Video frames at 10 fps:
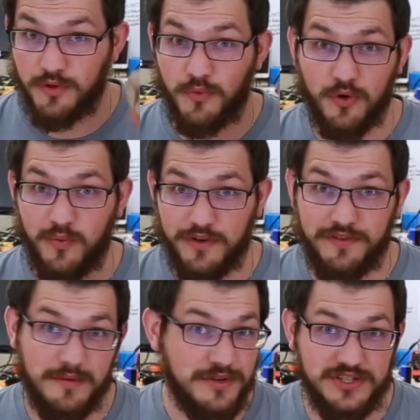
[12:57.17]
The more wood
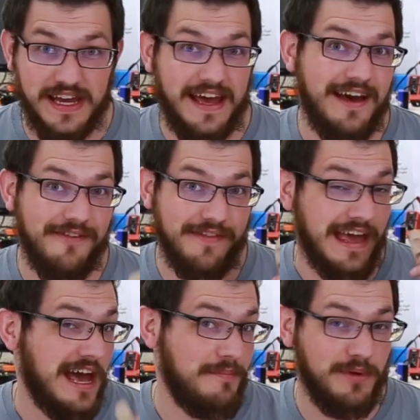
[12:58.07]
filaments you have,
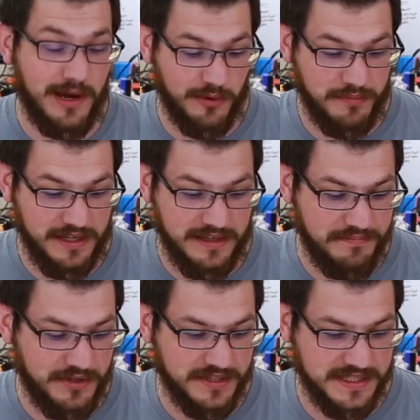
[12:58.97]
the happier I will be,
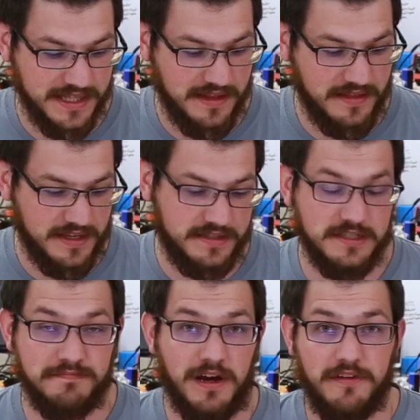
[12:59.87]
because this
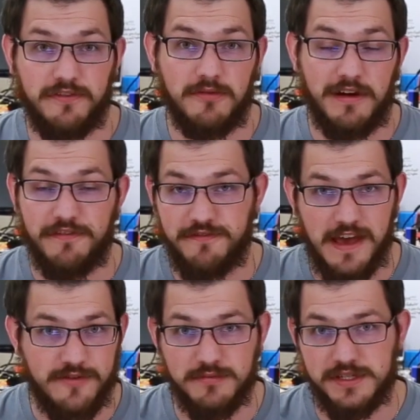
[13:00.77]
is by far my
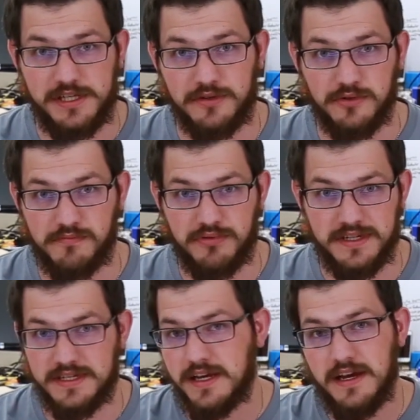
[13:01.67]
favorite material to
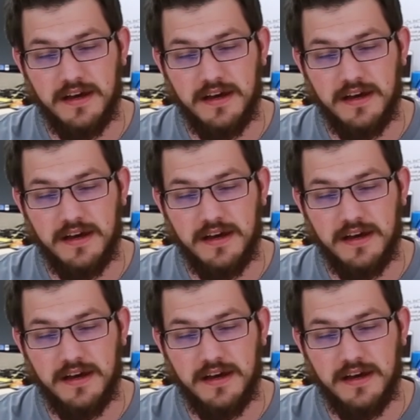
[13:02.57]
print